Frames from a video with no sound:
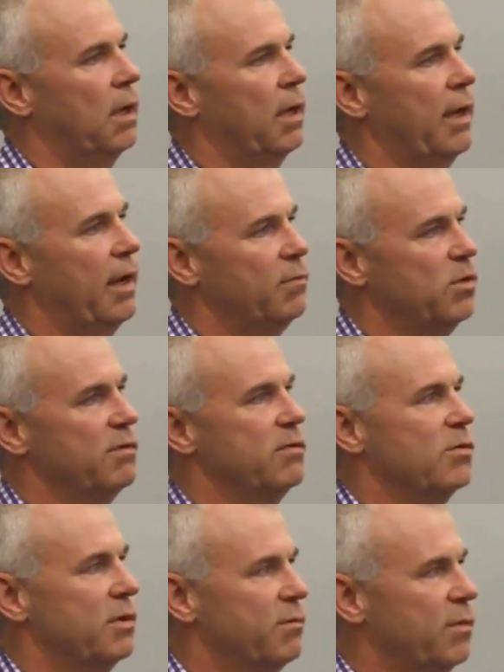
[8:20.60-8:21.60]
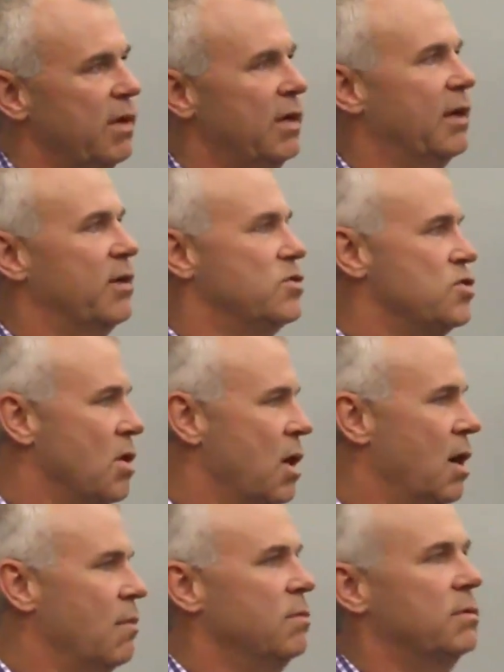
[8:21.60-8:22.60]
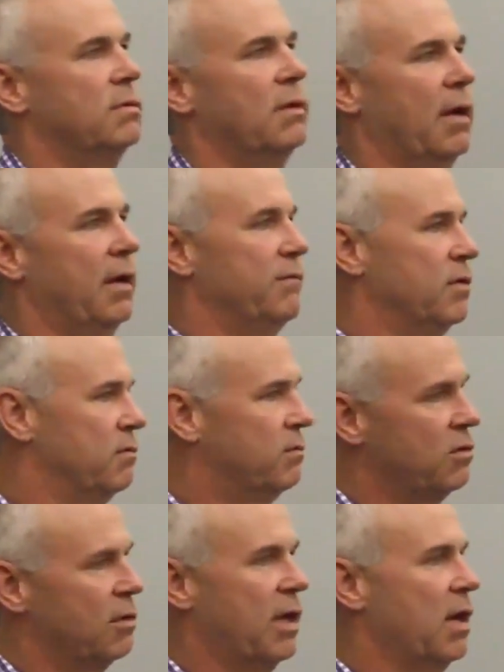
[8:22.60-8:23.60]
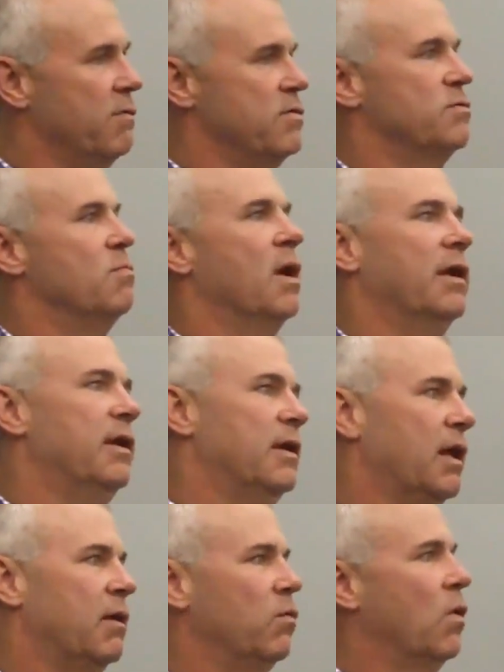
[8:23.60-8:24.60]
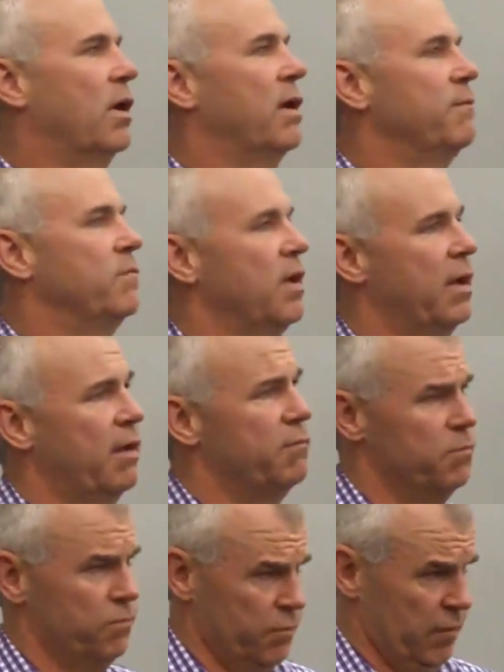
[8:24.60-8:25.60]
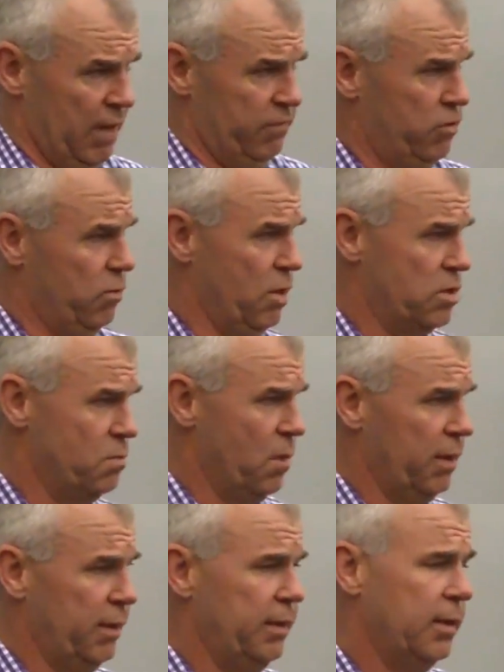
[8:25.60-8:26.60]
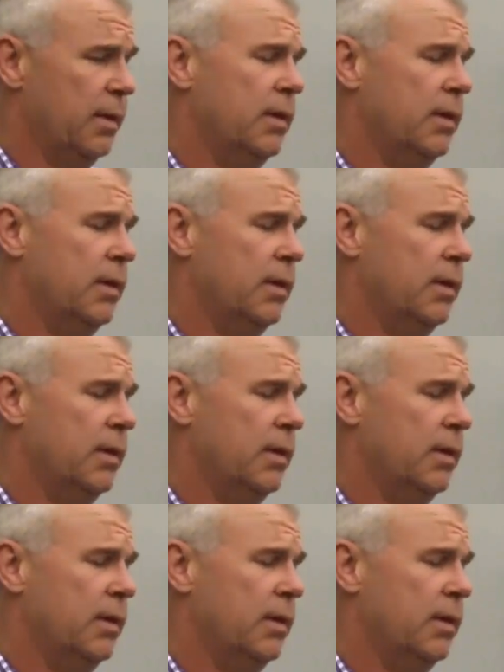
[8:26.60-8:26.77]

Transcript: I had him living with me, he got a job, I even took care of his money, I didn't want to have him have, him have too much money.